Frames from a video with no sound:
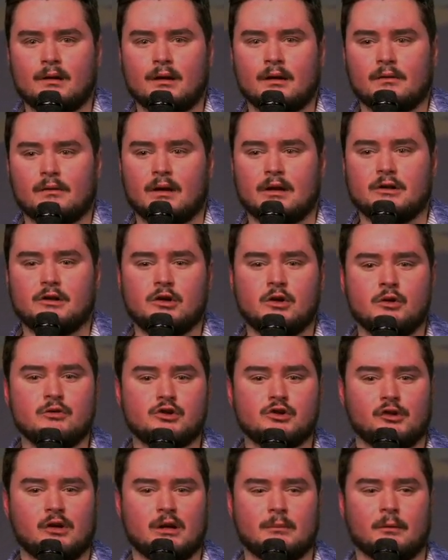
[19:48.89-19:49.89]
that
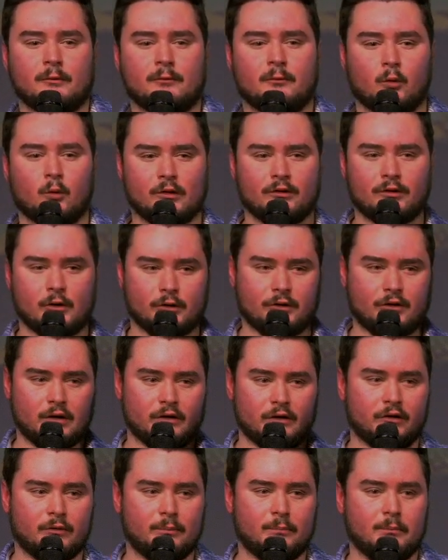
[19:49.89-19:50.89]
usually before there
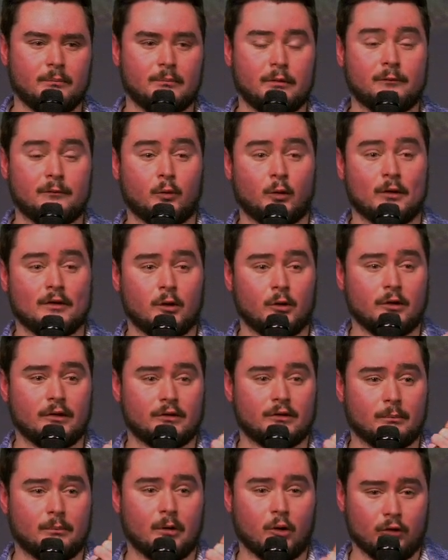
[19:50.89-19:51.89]
is a
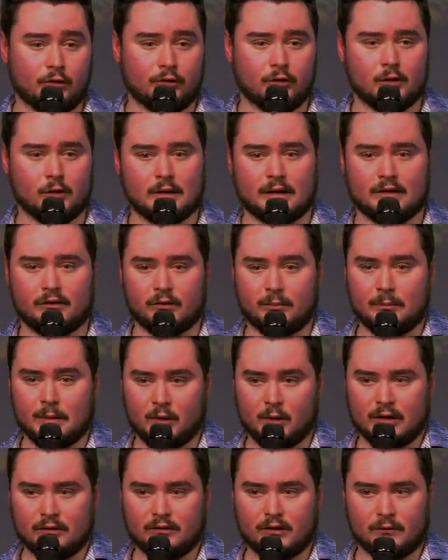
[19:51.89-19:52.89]
personal
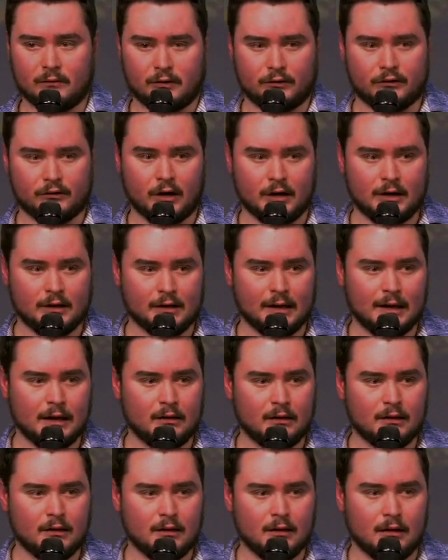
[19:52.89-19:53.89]
experience of a suddenly,
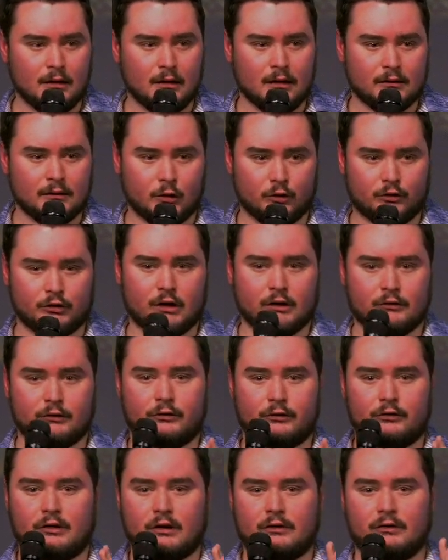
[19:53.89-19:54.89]
there's
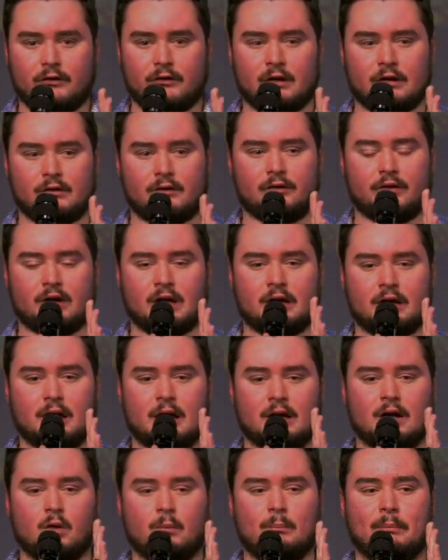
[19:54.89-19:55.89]
consistency in
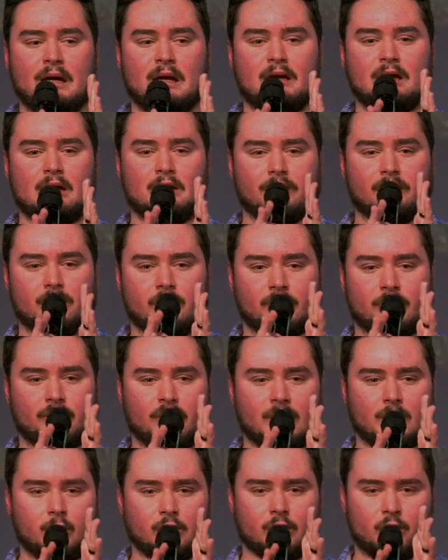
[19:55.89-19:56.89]
obedience in a
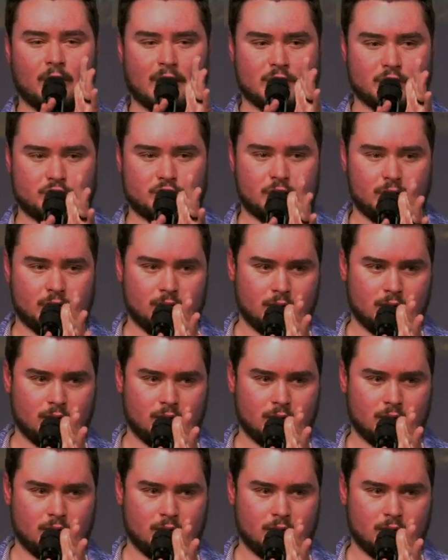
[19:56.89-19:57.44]
single direction.